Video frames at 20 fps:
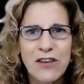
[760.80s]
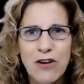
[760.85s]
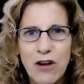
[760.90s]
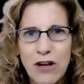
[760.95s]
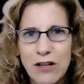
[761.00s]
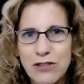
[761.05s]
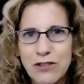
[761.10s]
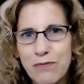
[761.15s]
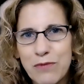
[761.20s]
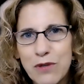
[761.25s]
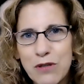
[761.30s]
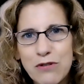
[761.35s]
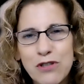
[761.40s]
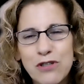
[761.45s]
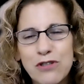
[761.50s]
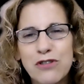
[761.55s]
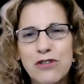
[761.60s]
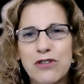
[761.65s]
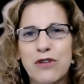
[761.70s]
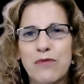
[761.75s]

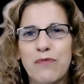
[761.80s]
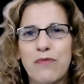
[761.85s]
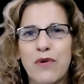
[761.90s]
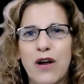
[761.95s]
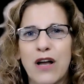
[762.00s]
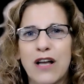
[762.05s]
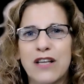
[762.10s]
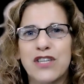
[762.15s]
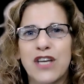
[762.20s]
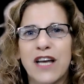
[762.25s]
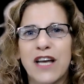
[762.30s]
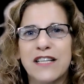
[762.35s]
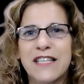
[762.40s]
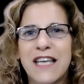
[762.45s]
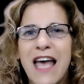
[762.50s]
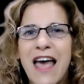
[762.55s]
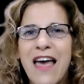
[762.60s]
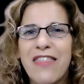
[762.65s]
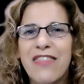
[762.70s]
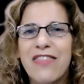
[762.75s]
contribution to the project,
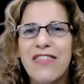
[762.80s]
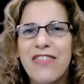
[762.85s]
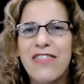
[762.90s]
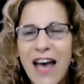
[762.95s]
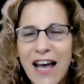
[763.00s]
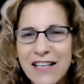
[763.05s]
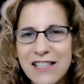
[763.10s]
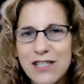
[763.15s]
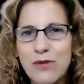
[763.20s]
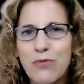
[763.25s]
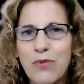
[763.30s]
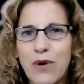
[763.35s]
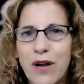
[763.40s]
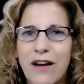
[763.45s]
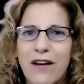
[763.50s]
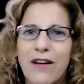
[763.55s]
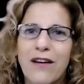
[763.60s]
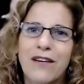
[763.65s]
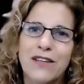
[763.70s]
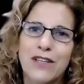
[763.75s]
that's
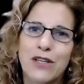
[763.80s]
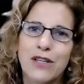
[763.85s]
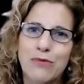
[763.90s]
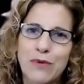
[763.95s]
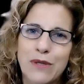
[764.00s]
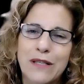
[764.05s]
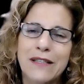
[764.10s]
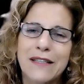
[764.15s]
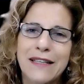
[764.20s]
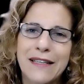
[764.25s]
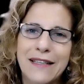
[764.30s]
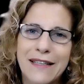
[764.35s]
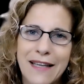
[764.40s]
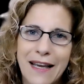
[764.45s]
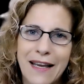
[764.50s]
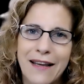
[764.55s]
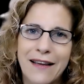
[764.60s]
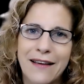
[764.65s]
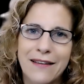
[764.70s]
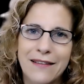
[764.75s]
where you really
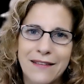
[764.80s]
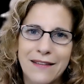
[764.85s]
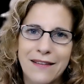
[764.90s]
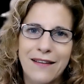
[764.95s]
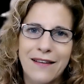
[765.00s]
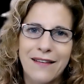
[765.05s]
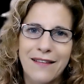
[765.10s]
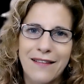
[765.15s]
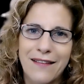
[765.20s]
gain